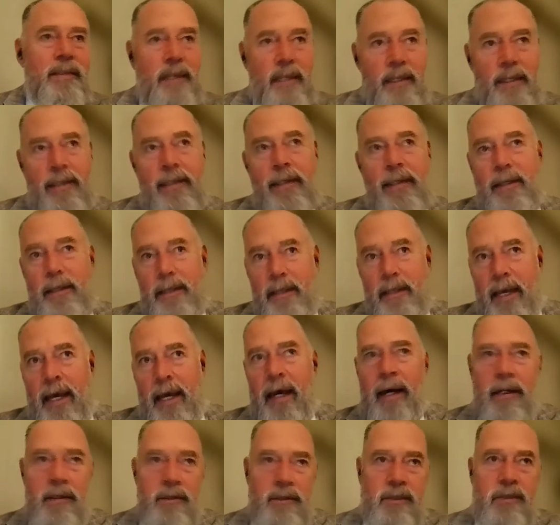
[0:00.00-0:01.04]
It's like,
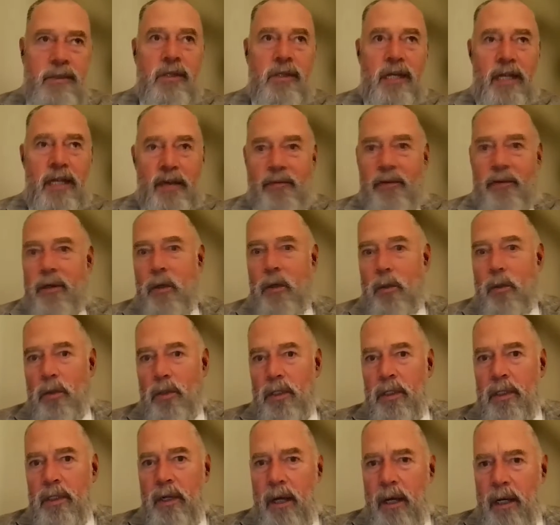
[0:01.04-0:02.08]
yeah, it's just like if you go to
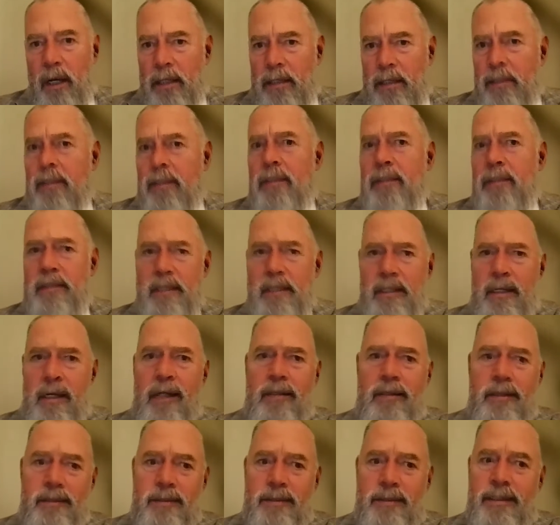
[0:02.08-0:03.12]
the doctor and the
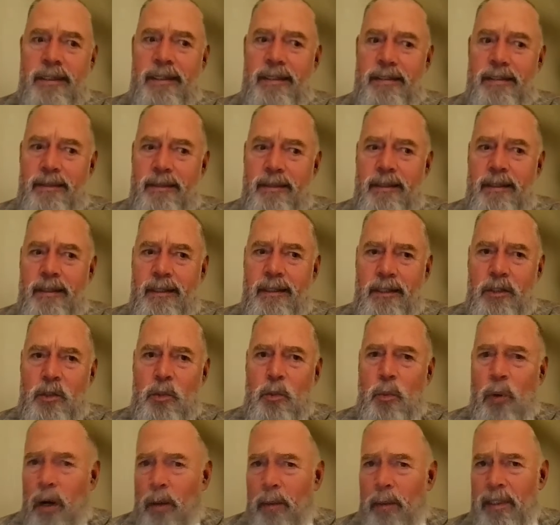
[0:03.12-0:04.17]
doctor says, you
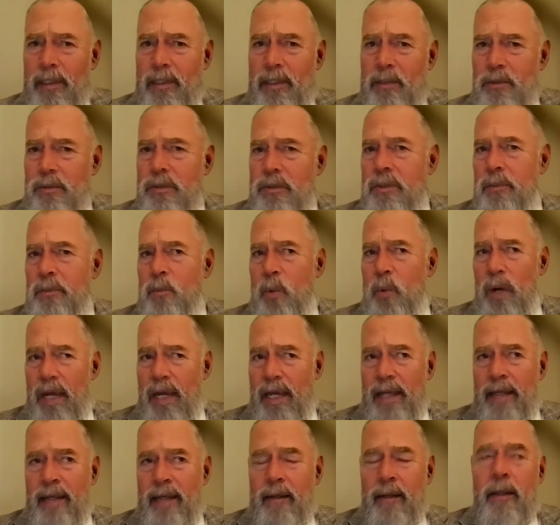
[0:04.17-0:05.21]
should probably lose some
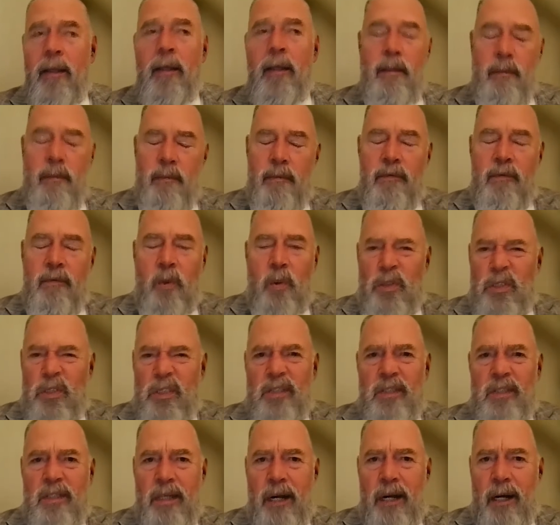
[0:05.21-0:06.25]
weight. Of
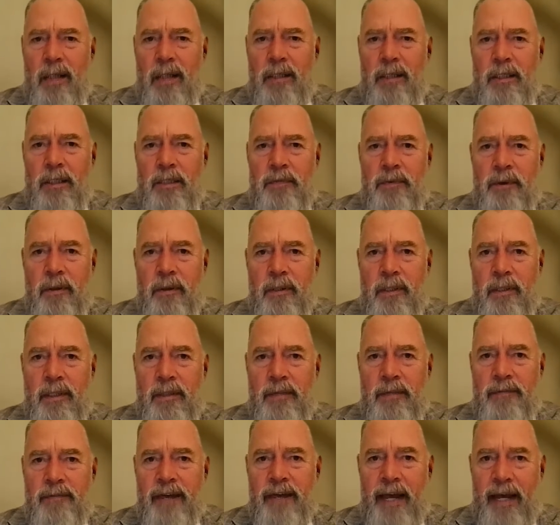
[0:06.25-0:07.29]
course, it's the doctor's fault that
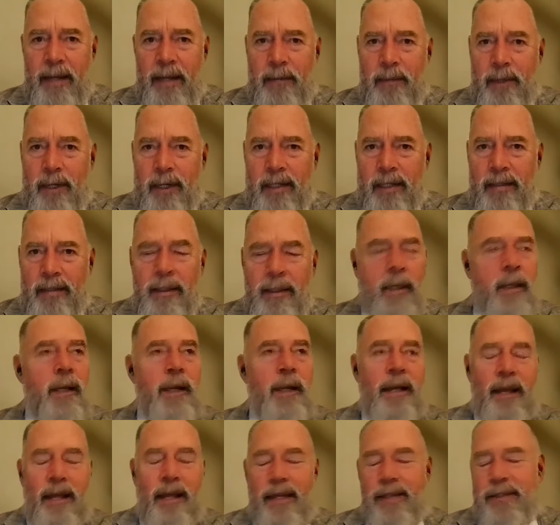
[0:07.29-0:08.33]
you're fat, right?
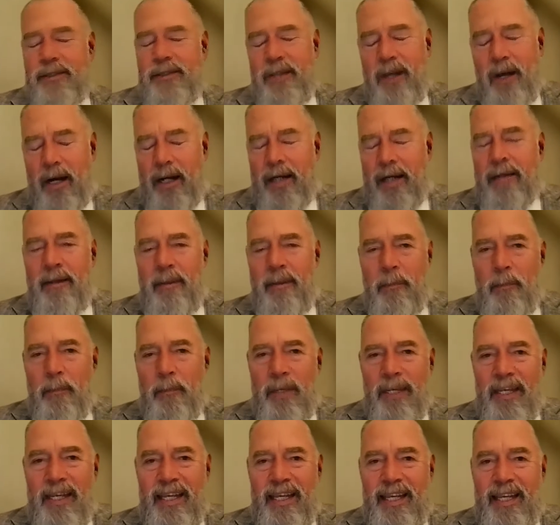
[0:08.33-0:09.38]
And it's not.
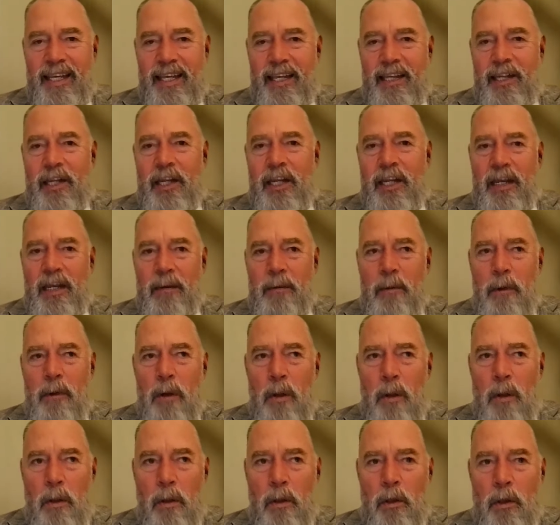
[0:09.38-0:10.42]
But you need
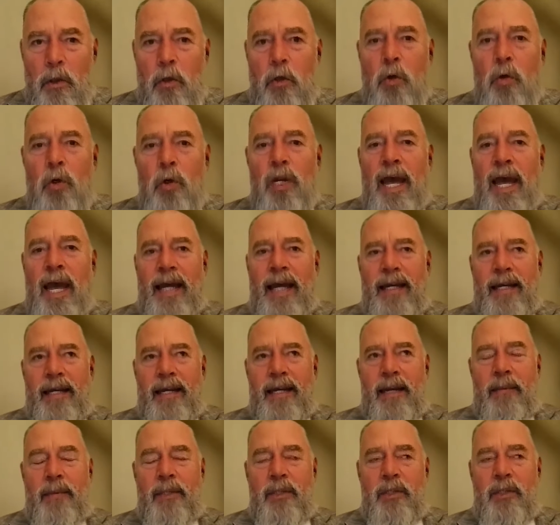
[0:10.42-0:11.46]
good
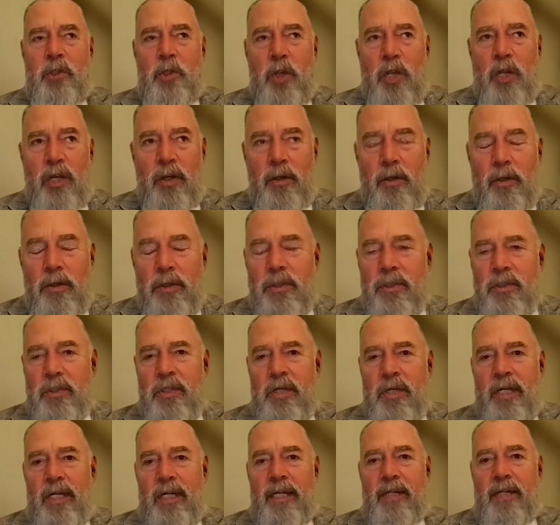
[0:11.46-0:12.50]
academics, you need good
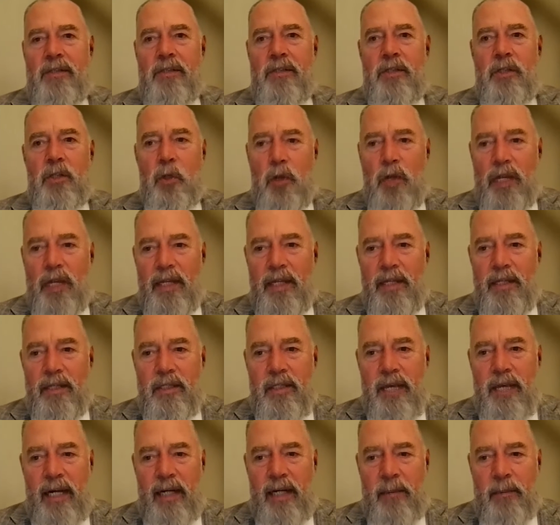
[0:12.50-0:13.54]
studies, you need
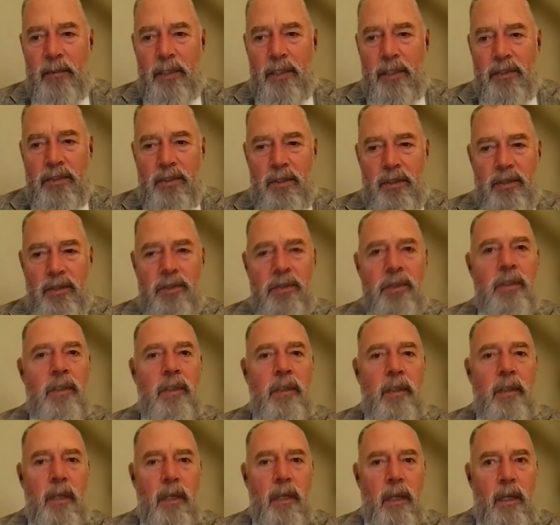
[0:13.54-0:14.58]
this kind of research